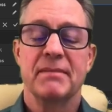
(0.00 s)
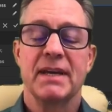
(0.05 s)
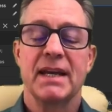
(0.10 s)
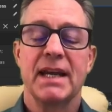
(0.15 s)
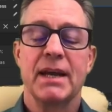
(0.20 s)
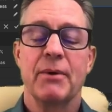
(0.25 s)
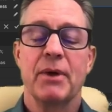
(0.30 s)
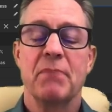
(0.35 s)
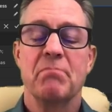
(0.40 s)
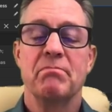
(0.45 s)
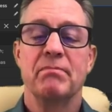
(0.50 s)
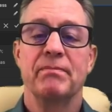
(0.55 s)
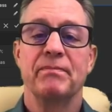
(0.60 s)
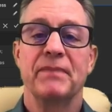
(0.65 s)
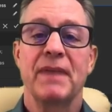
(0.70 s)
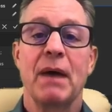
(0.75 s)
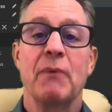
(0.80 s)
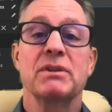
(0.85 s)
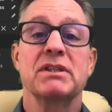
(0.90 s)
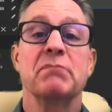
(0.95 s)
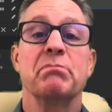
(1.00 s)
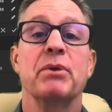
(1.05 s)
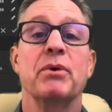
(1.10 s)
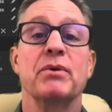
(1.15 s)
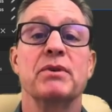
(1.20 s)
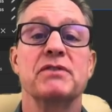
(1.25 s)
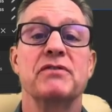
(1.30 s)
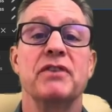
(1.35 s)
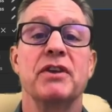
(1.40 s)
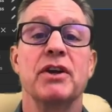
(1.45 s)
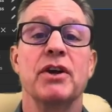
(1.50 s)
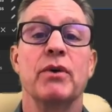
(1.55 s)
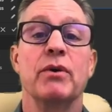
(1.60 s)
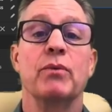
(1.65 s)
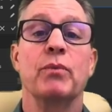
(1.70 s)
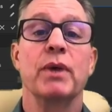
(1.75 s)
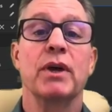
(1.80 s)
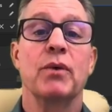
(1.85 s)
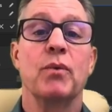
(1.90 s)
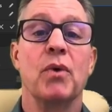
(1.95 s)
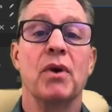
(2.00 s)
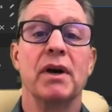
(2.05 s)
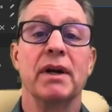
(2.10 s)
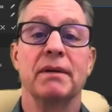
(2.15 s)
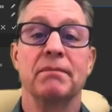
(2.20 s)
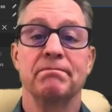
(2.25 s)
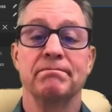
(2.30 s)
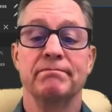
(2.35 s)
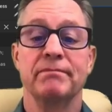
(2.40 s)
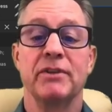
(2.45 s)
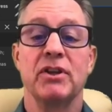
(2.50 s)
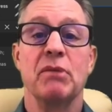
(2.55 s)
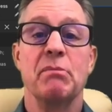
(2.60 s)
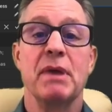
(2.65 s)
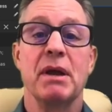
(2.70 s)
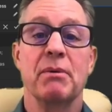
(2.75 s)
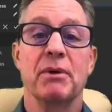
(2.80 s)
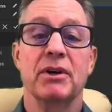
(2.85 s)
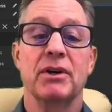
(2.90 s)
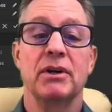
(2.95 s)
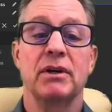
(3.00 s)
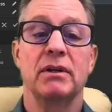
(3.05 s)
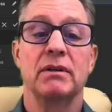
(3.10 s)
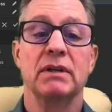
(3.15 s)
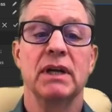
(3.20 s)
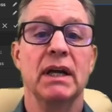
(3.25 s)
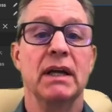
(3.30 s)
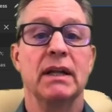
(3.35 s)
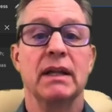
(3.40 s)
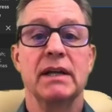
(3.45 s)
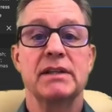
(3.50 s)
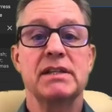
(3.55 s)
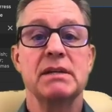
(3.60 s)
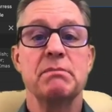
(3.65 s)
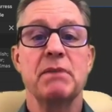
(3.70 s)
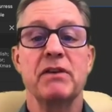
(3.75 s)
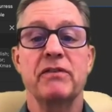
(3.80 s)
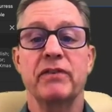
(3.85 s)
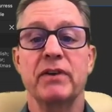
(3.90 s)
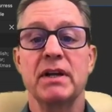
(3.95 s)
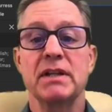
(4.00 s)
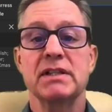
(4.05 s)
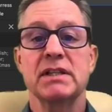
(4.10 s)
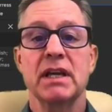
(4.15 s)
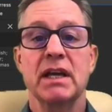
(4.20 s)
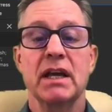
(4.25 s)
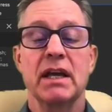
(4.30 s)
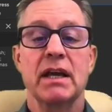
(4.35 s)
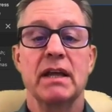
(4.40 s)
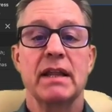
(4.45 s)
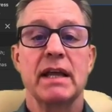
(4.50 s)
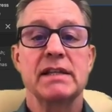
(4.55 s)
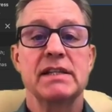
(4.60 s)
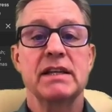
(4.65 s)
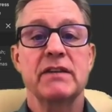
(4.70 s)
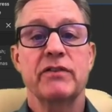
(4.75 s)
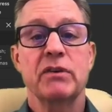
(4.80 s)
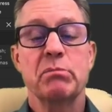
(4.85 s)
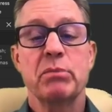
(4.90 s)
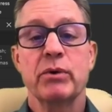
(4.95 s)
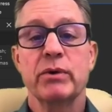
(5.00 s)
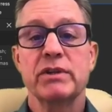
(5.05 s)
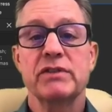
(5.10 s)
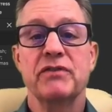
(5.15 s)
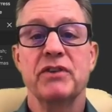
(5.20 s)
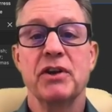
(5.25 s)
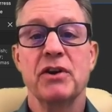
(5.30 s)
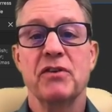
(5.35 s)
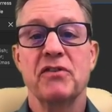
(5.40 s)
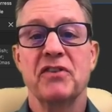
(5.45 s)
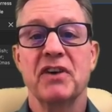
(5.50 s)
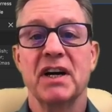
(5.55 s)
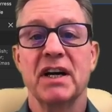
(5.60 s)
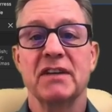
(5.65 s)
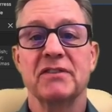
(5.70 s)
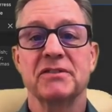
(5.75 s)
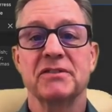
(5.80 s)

Anyway, that was a bonus video in week 1, you may recall. That's it, my friends. That's it for bonus video 5.